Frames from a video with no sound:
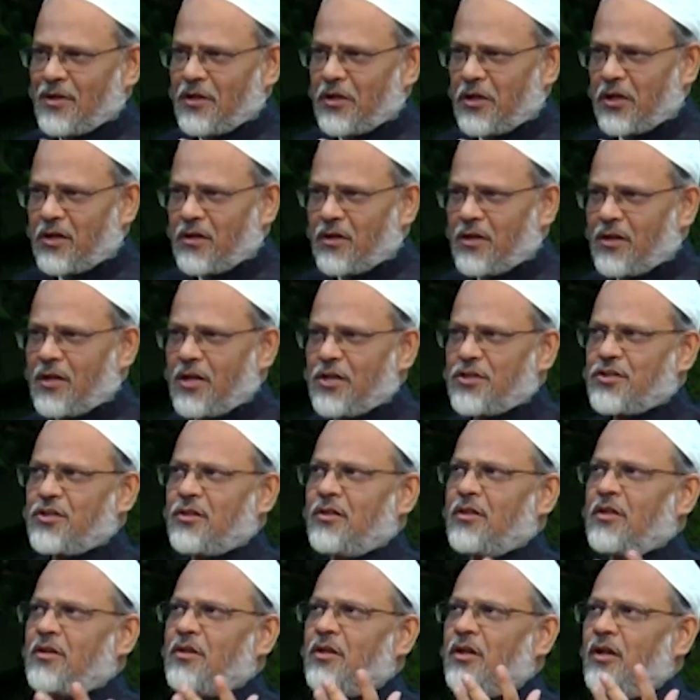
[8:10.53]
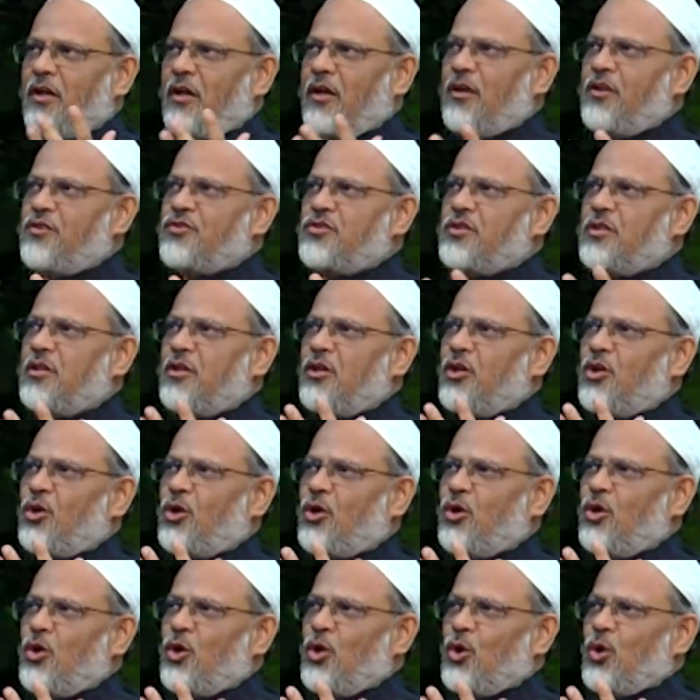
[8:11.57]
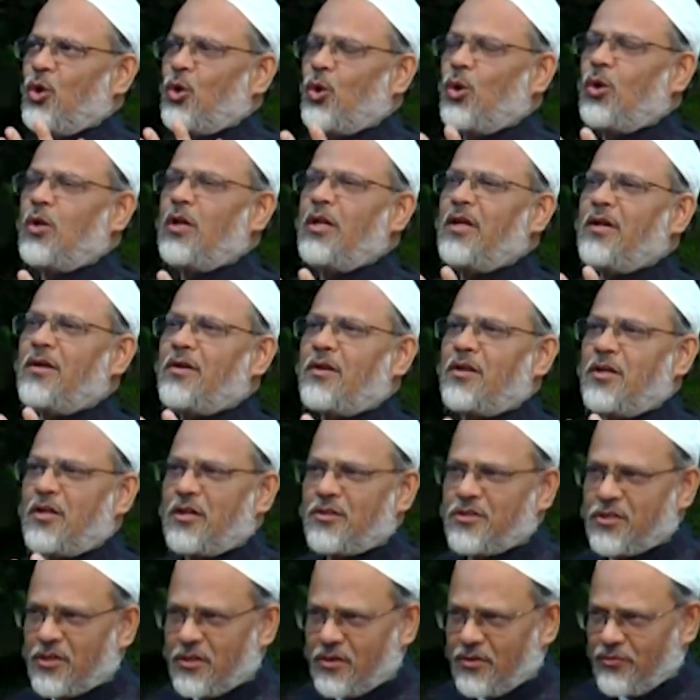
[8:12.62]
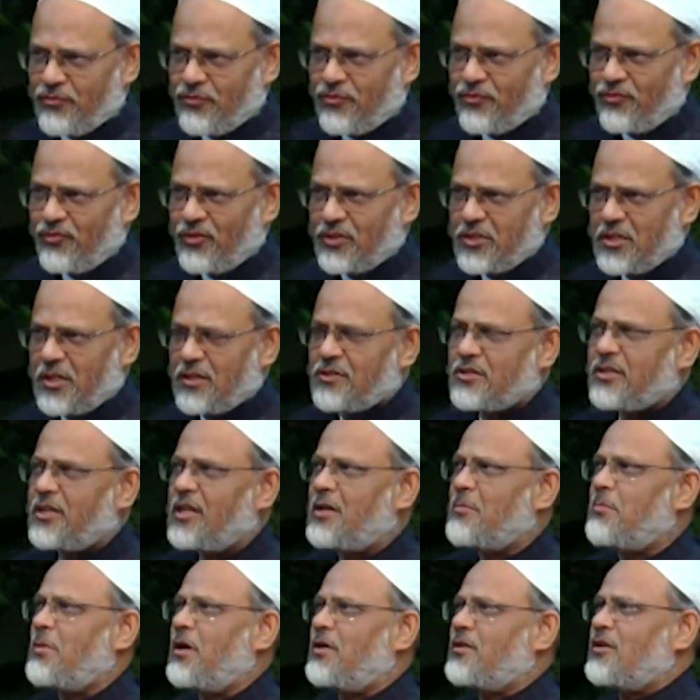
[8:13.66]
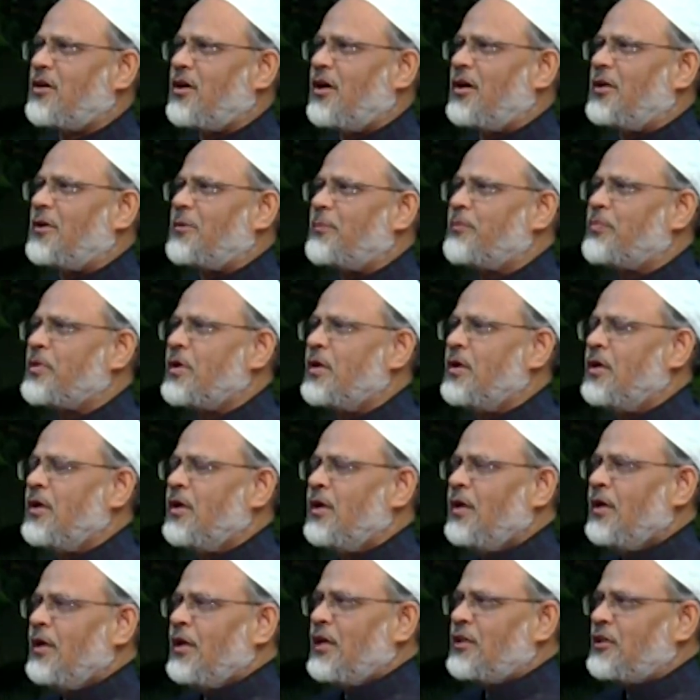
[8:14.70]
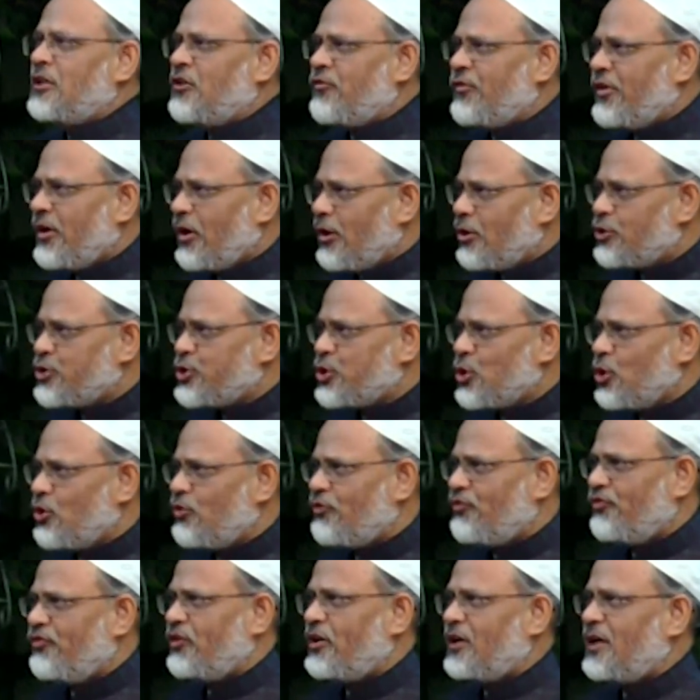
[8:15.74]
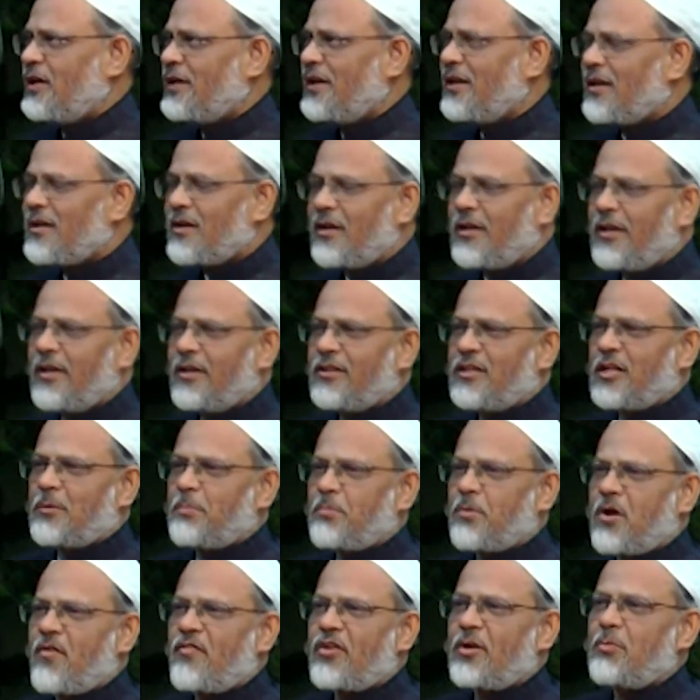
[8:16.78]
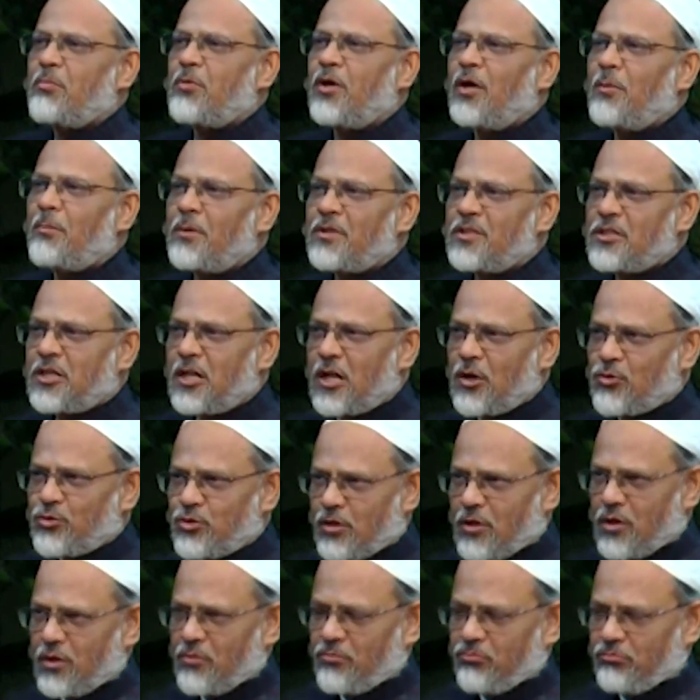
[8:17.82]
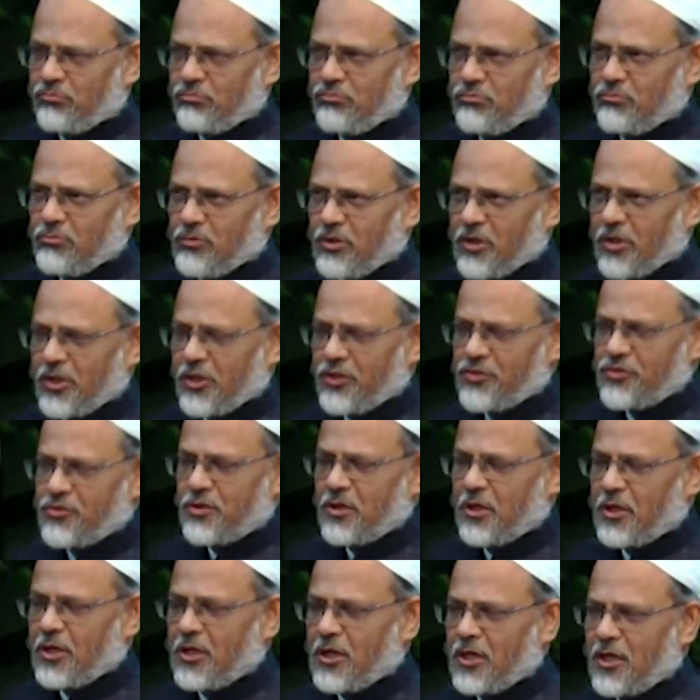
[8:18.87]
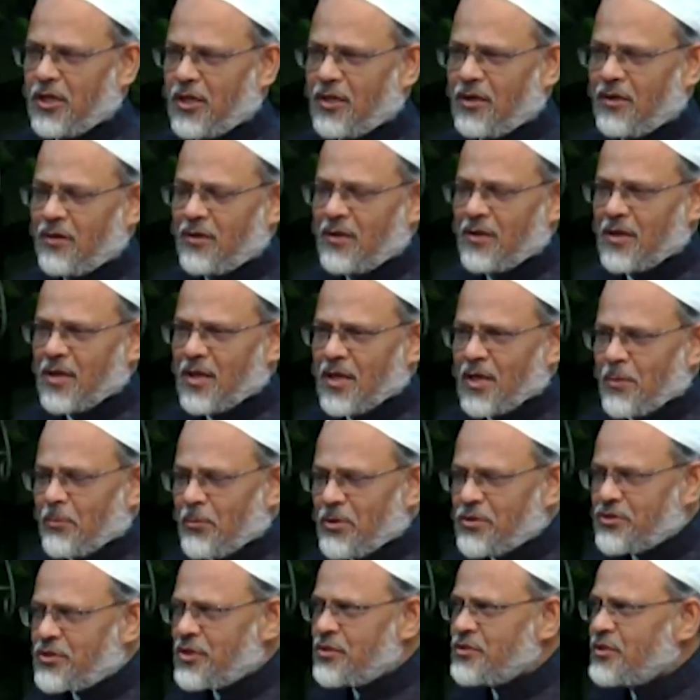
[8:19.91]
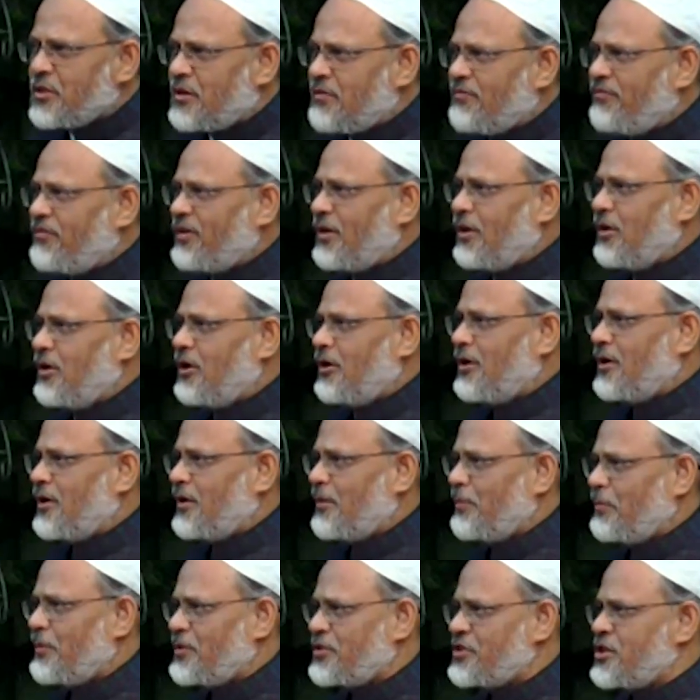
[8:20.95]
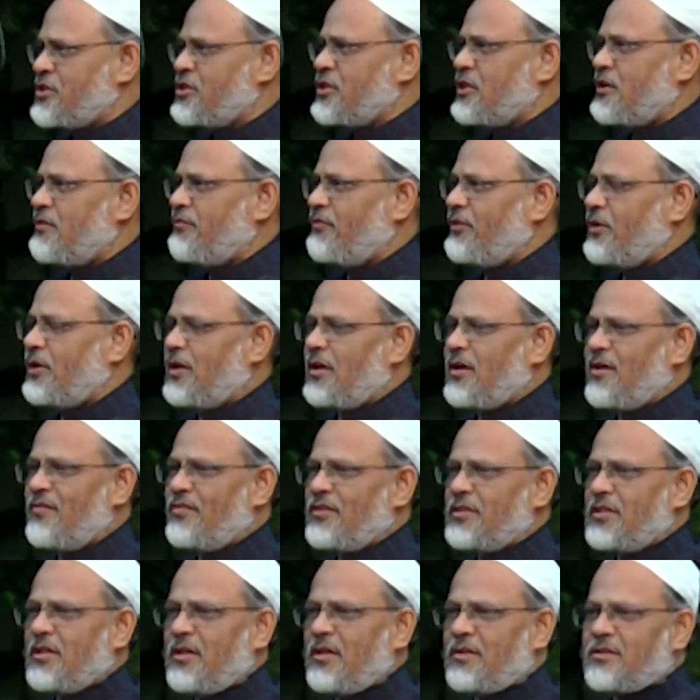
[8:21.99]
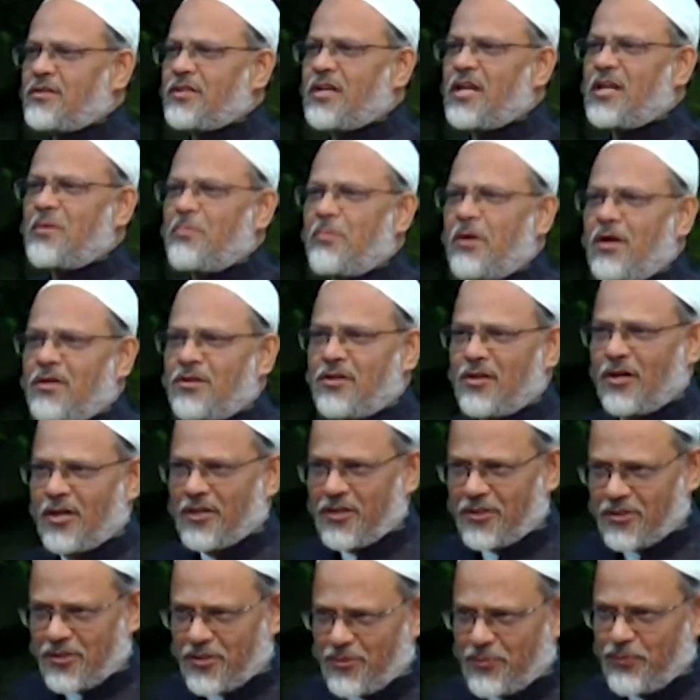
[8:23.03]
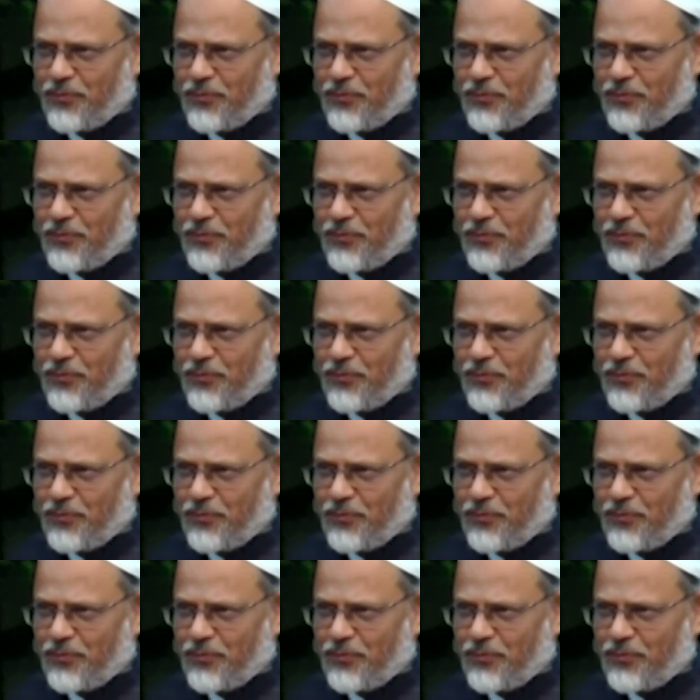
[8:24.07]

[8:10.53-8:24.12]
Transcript: declaration that He is the only Creator for the entire mankind. Then we also declare that Prophet Muhammad is the messenger of Allah for the entire mankind.